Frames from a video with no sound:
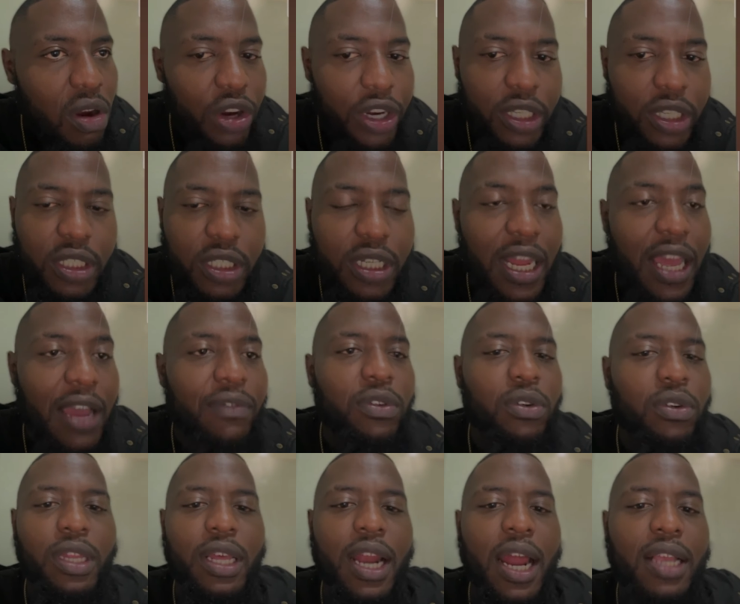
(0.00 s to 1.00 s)
orange
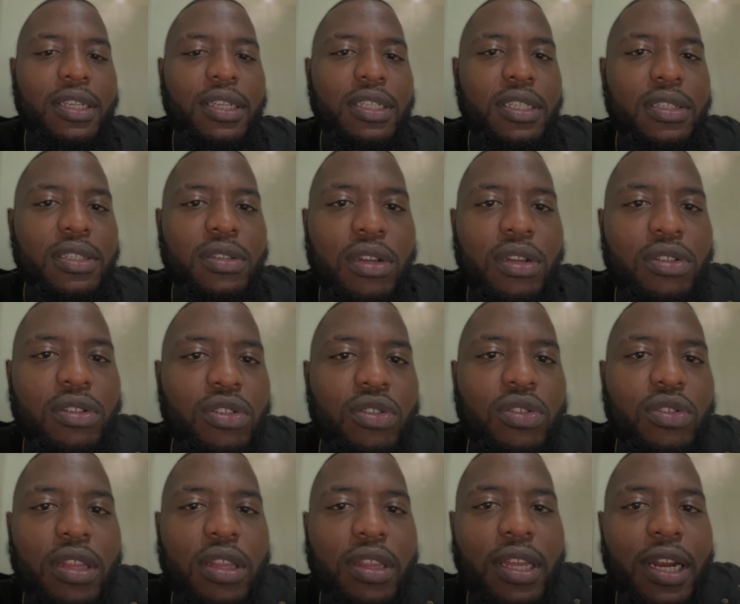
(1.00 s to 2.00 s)
level that I
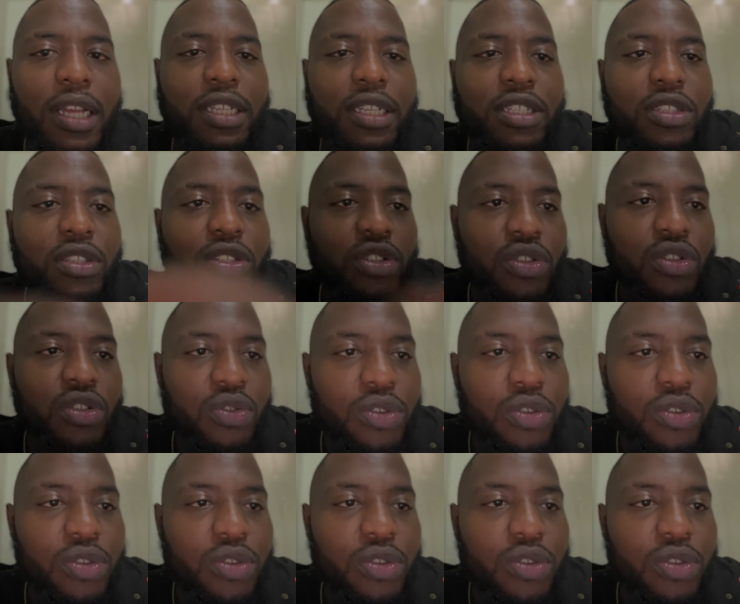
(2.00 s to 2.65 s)
just